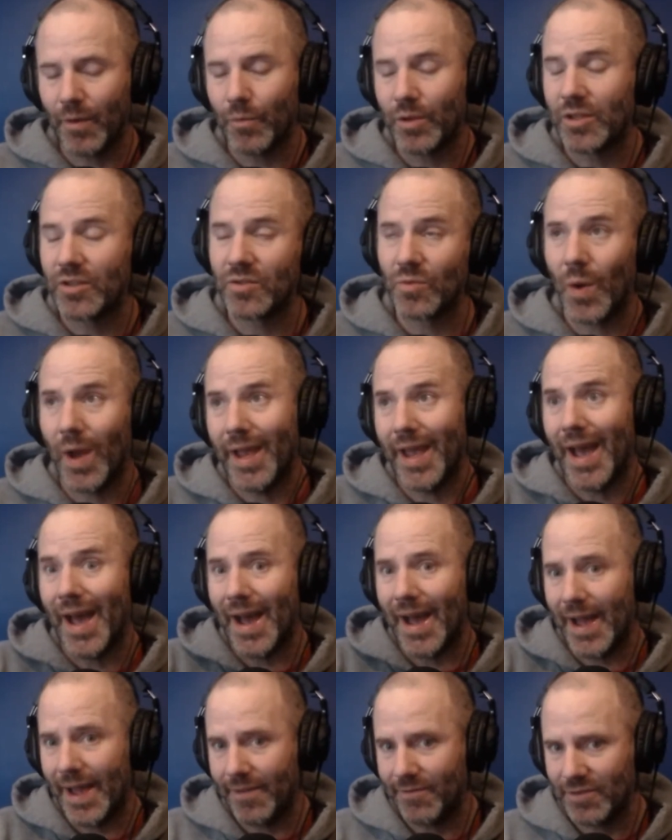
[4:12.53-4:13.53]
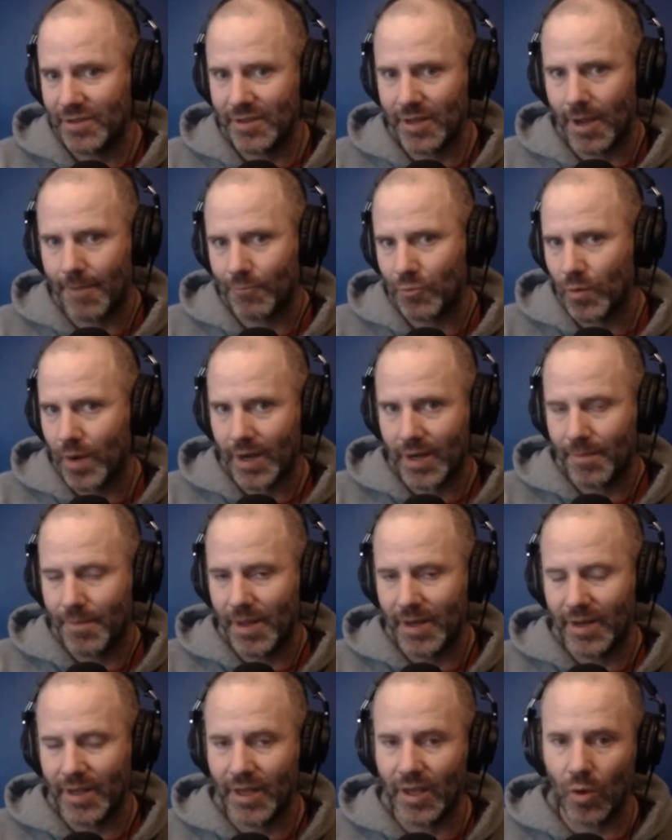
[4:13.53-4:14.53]
which is why I've stopped
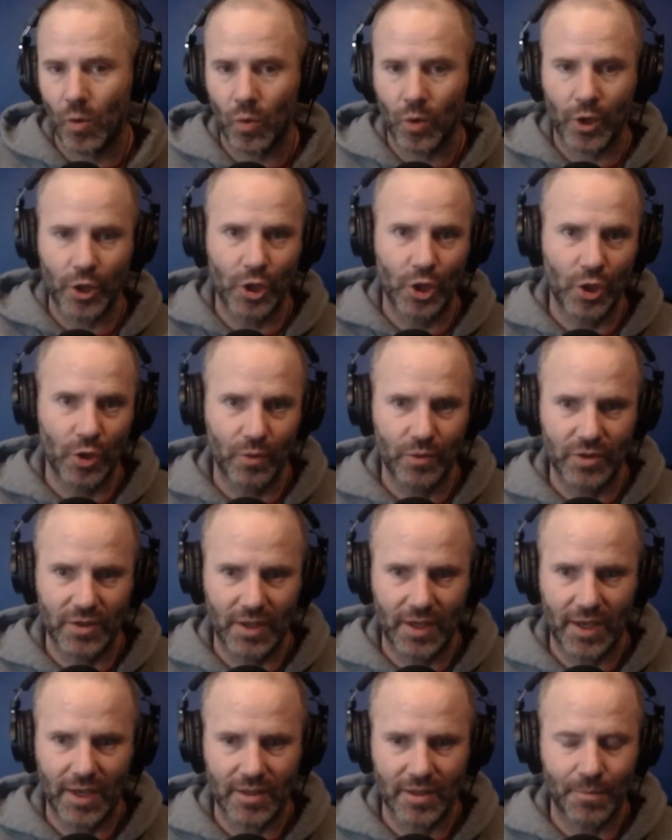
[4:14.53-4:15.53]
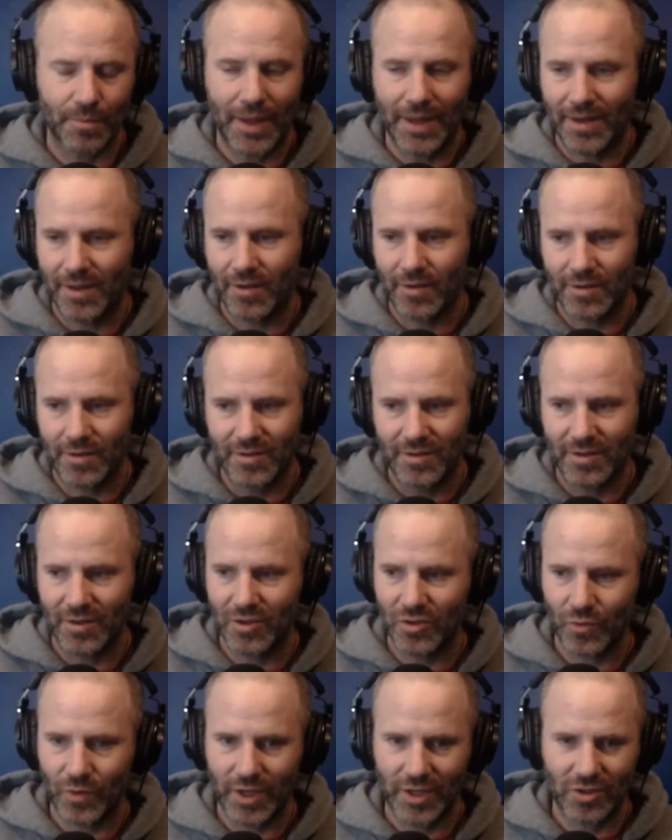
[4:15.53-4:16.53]
recommending it or using it, depending on the
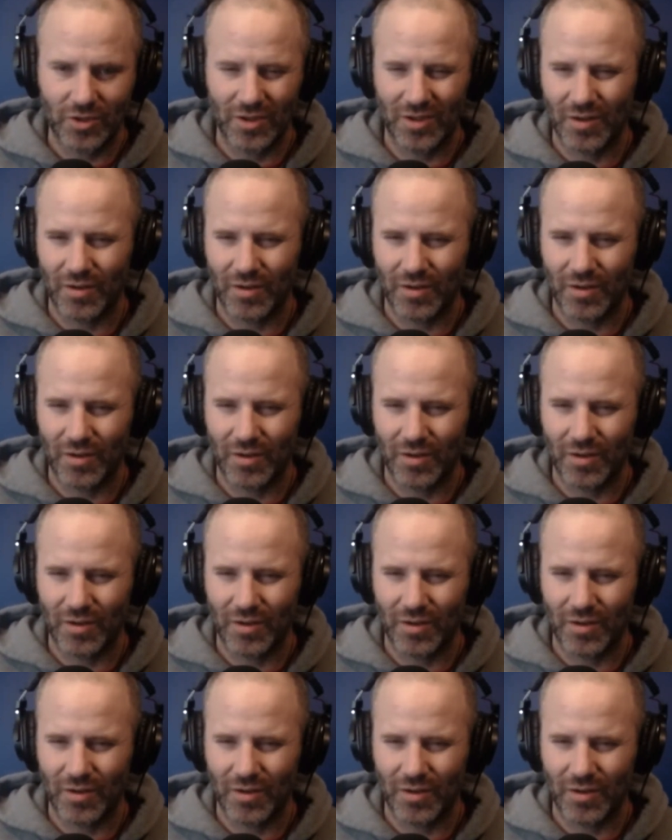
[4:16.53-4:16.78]
situation.